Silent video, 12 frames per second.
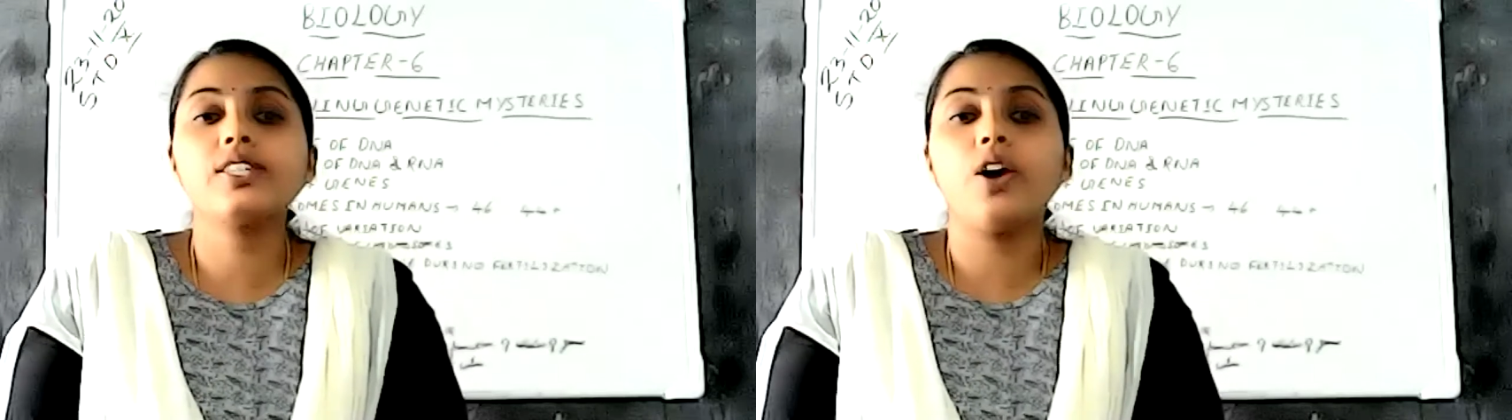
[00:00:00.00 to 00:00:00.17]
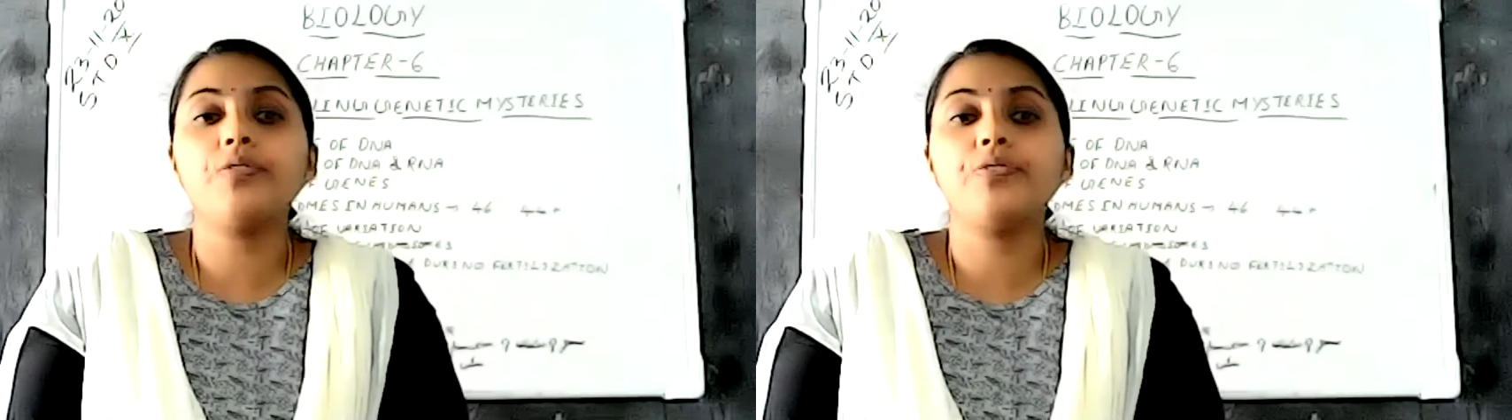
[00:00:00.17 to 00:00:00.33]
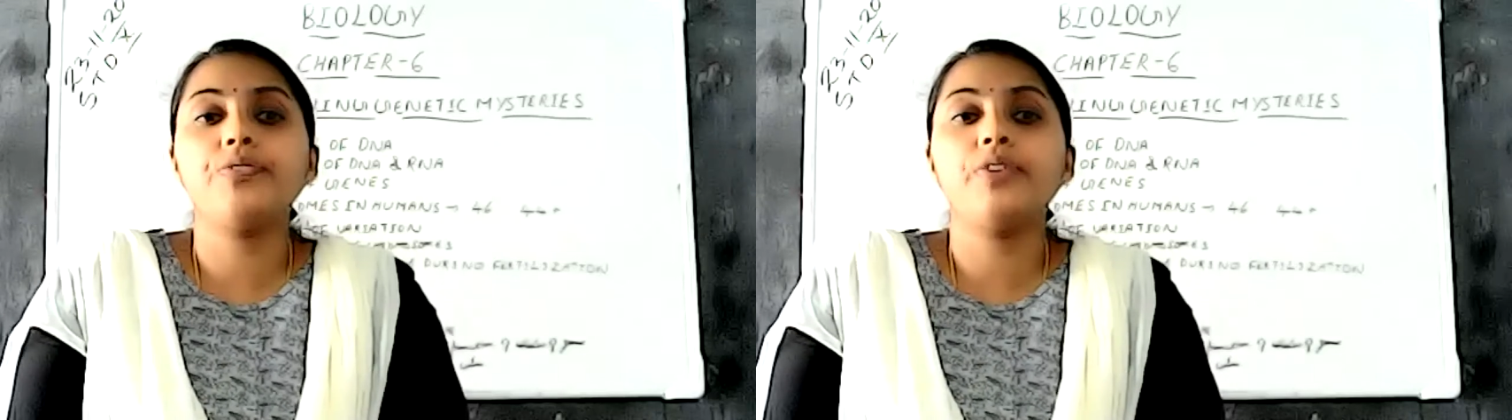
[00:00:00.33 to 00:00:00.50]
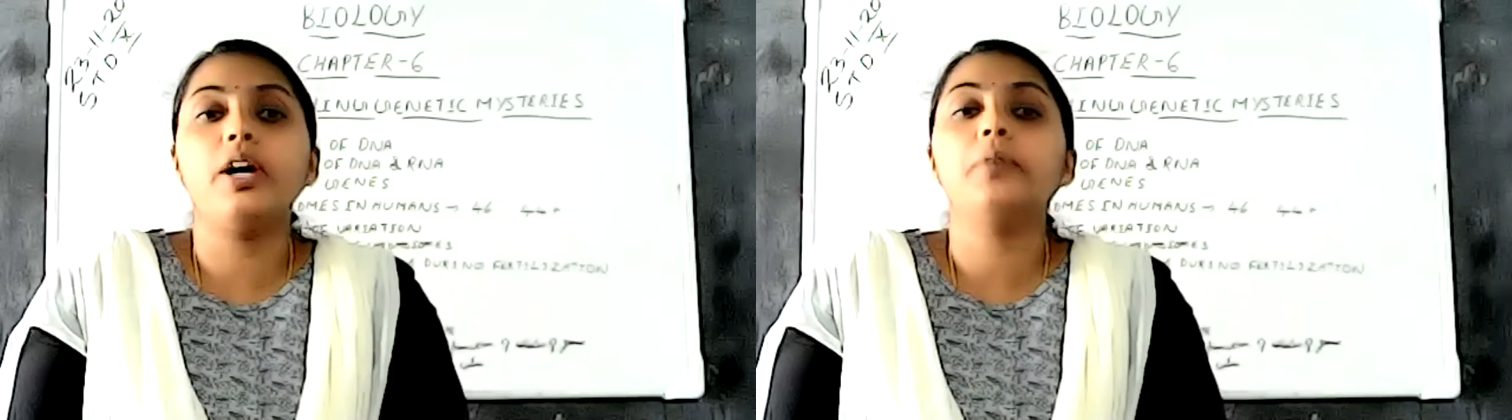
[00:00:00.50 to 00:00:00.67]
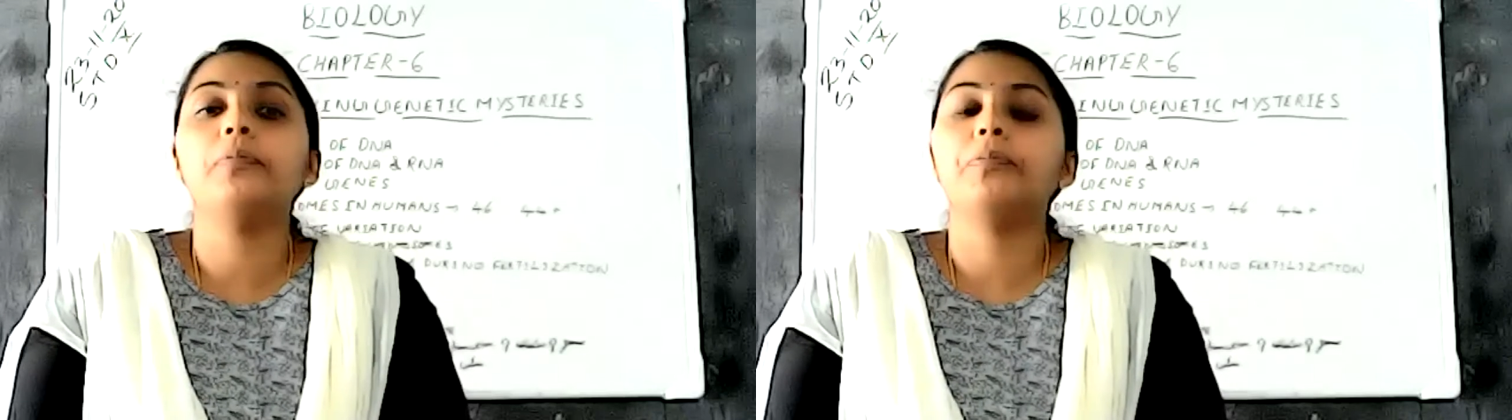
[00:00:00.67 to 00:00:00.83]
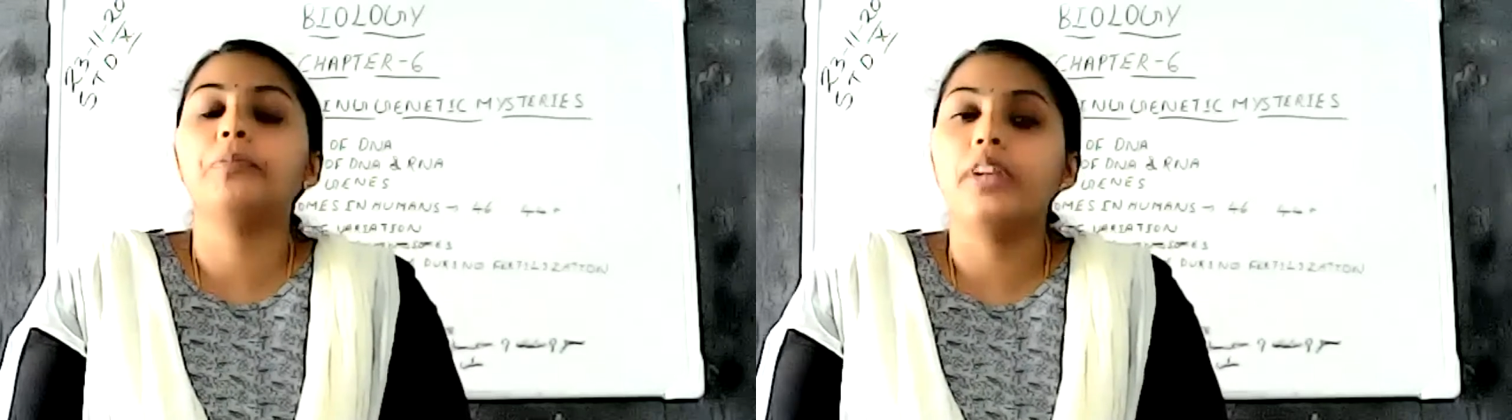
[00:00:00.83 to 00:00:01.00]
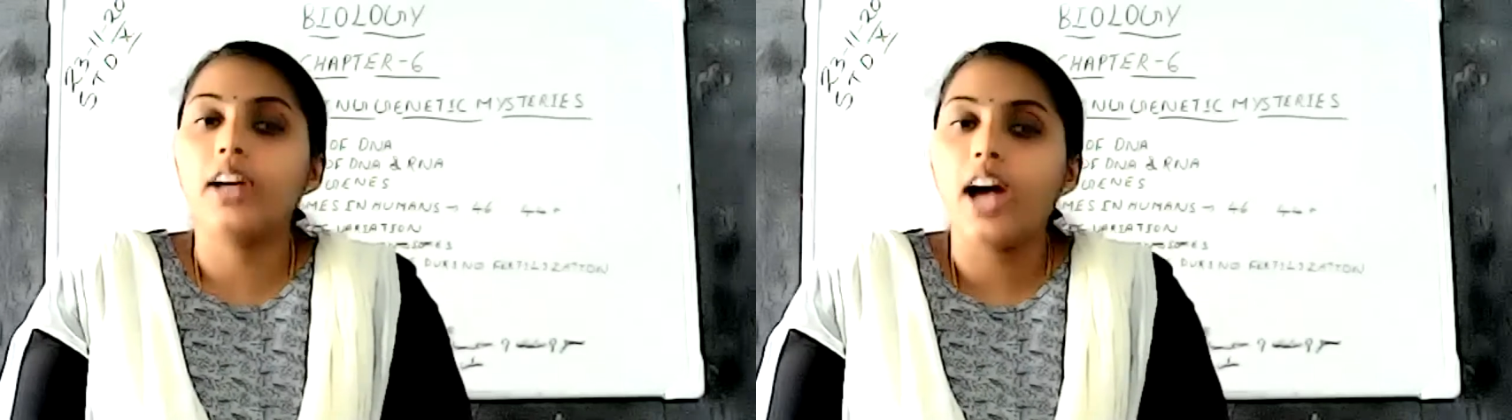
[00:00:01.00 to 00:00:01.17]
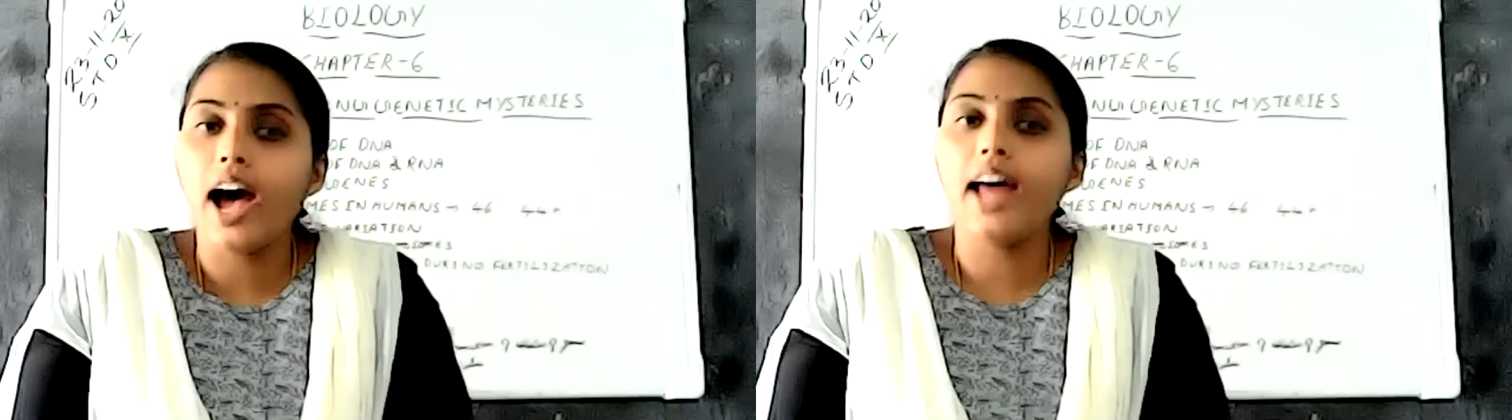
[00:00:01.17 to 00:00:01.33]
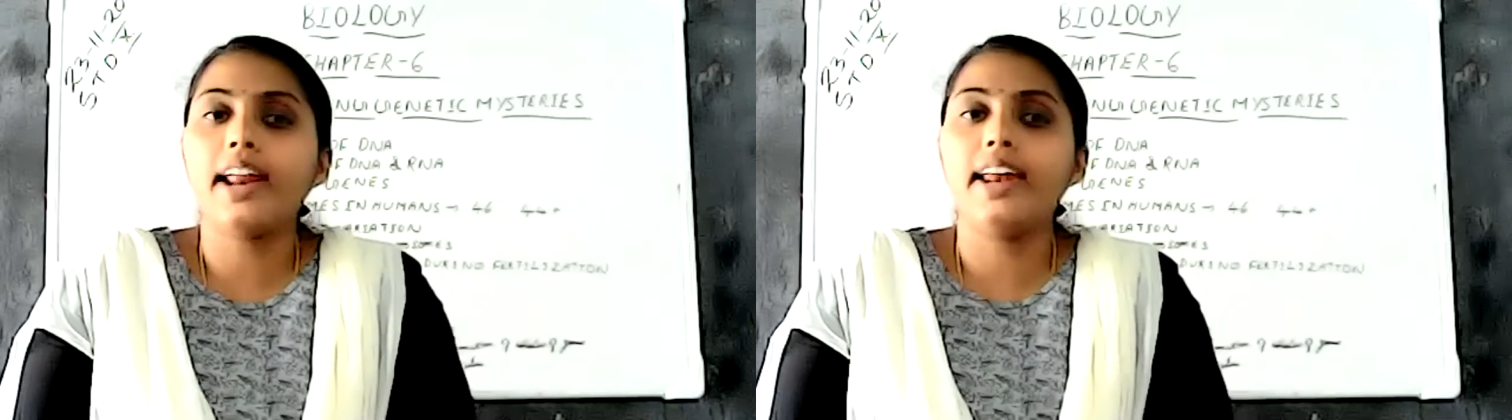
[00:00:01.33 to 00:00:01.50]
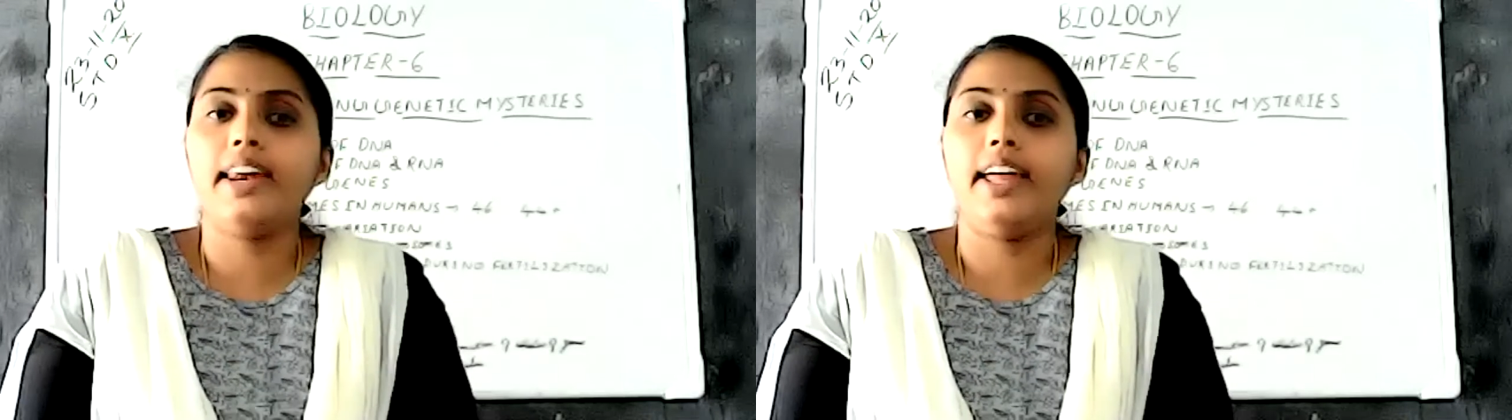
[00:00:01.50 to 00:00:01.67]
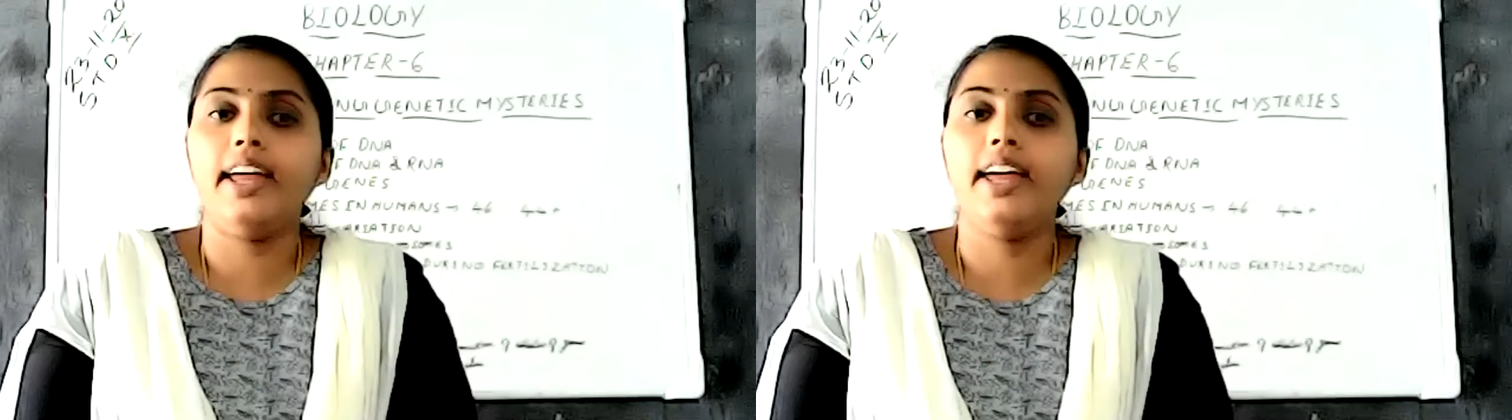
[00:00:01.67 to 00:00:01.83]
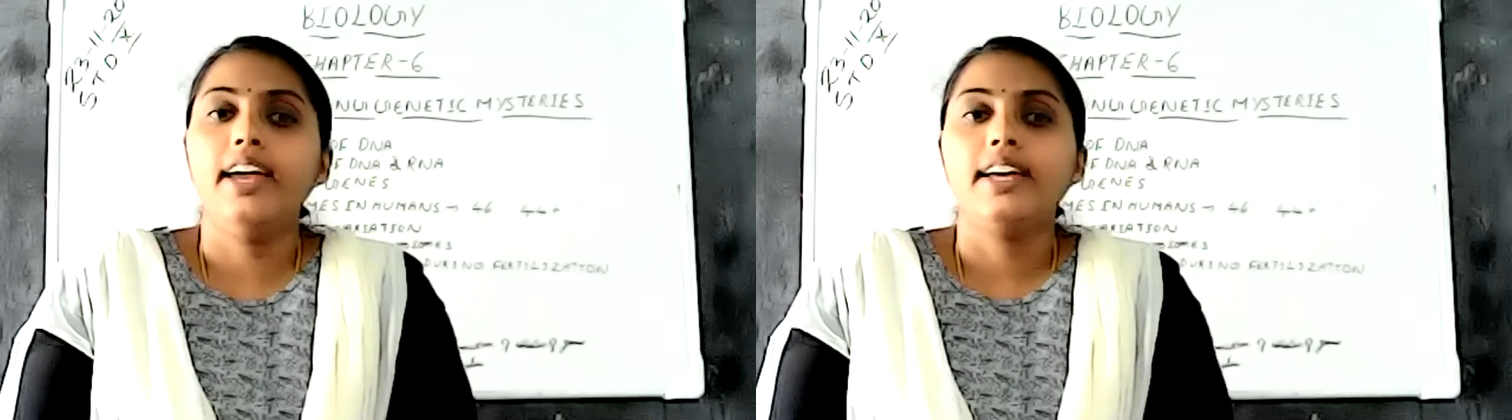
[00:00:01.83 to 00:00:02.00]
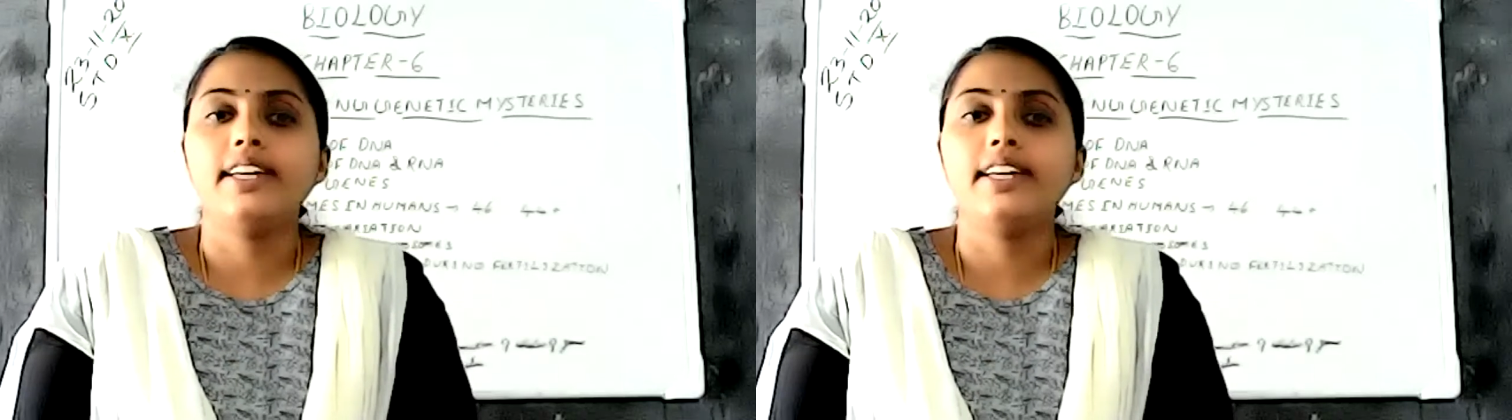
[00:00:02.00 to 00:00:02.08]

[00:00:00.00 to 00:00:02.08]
of RNA,